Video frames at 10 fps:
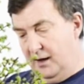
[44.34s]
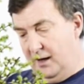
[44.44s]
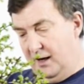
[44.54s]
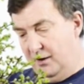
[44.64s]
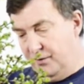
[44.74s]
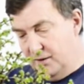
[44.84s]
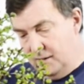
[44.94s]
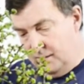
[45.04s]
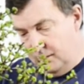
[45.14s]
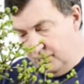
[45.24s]

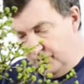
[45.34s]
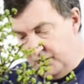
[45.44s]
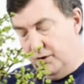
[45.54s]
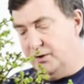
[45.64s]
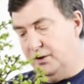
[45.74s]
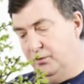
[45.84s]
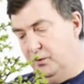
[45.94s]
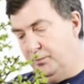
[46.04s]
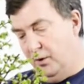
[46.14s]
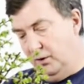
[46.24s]
I've reduced the
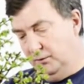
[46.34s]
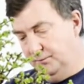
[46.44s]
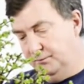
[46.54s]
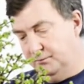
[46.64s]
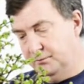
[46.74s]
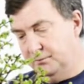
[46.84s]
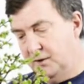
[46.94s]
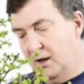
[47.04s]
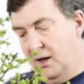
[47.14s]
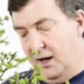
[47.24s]
root ball,
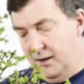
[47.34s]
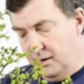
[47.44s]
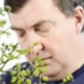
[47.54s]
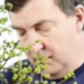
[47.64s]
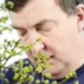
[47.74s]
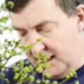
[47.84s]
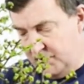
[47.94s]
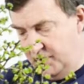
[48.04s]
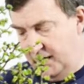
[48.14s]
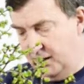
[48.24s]
and
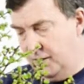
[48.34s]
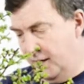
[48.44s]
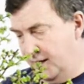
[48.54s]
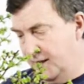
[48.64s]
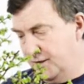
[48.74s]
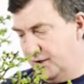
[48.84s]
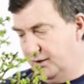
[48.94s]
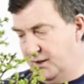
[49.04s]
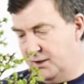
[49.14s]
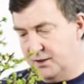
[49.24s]
last year got it into
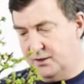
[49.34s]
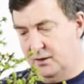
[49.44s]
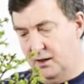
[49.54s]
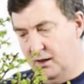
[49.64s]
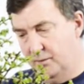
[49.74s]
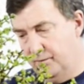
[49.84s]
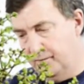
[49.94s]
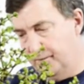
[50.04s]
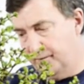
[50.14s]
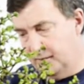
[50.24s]
this
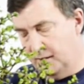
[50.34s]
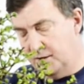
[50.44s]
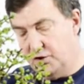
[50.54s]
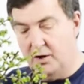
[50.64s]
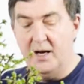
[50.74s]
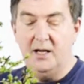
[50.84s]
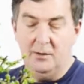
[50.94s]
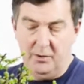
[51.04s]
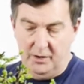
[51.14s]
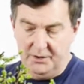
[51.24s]
this
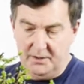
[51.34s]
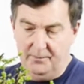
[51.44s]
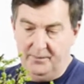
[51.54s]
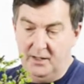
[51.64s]
training pot.